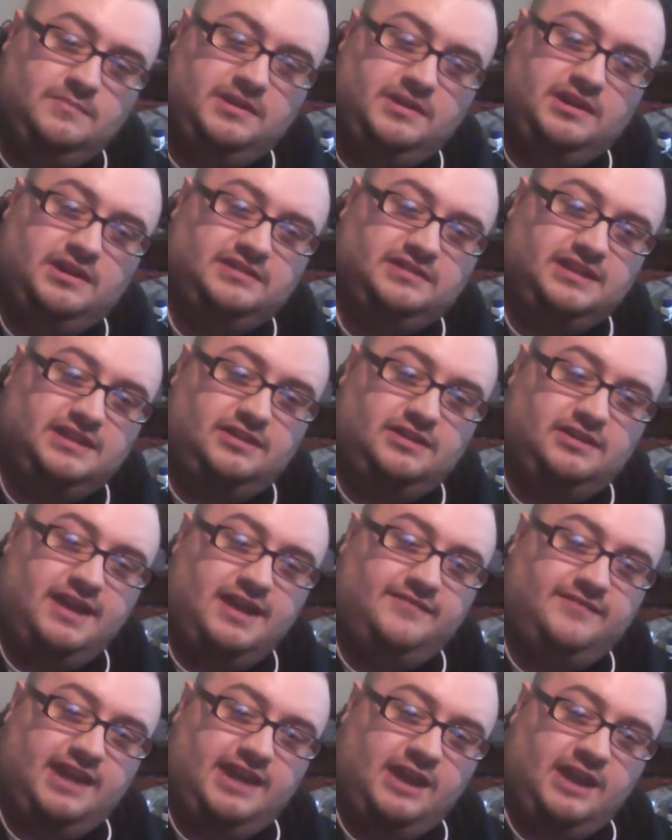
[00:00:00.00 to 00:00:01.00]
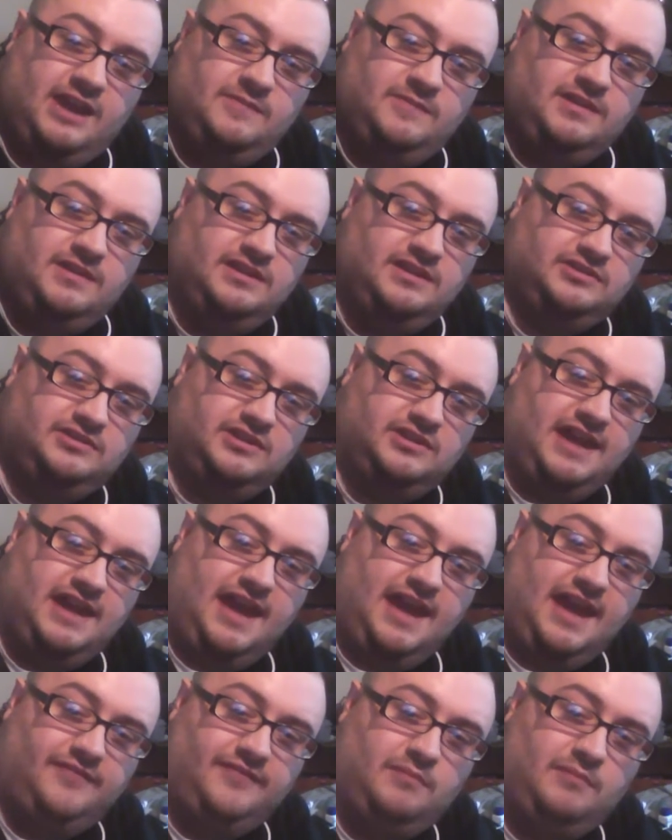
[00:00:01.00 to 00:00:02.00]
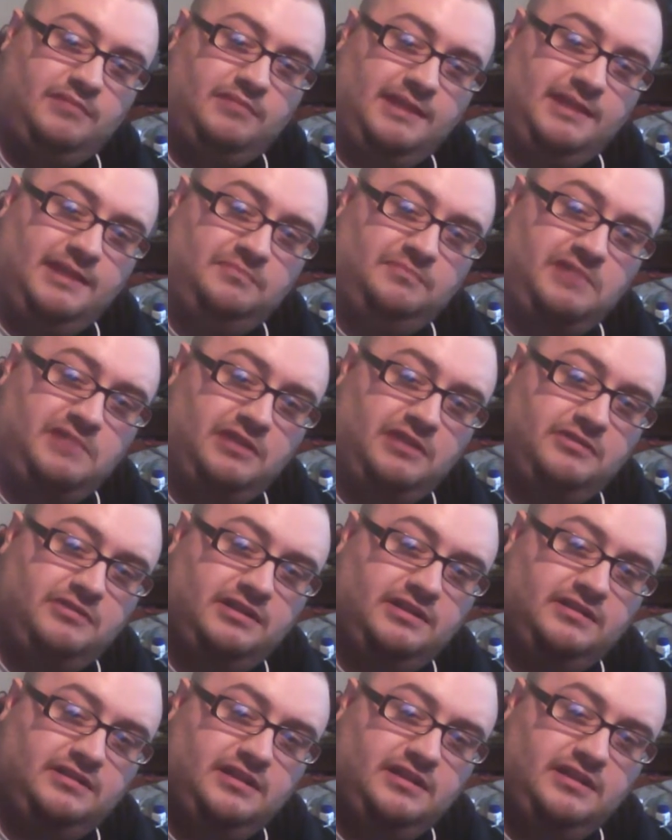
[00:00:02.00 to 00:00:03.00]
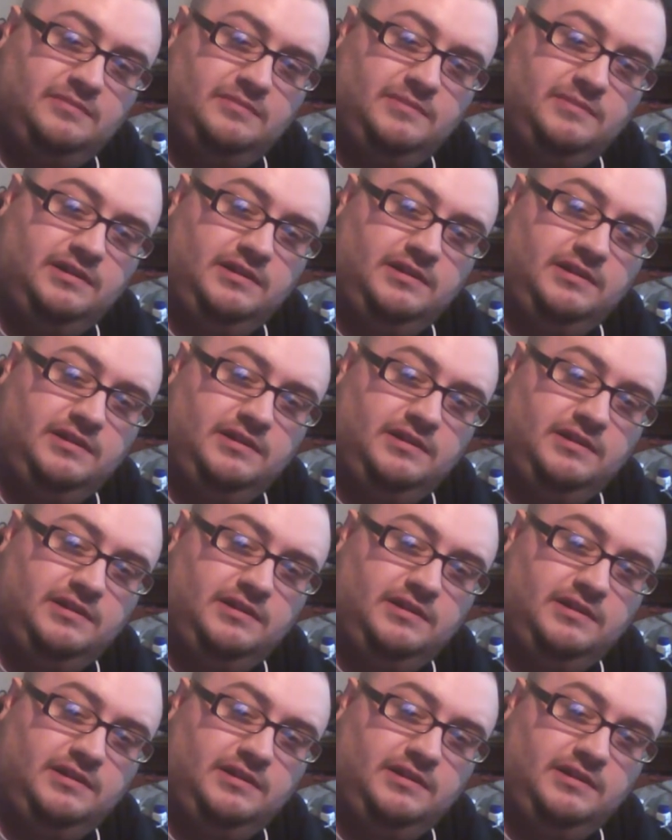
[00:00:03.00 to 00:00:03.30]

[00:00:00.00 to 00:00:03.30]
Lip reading: Because I don't have a game in it, it's going to have that black block right there.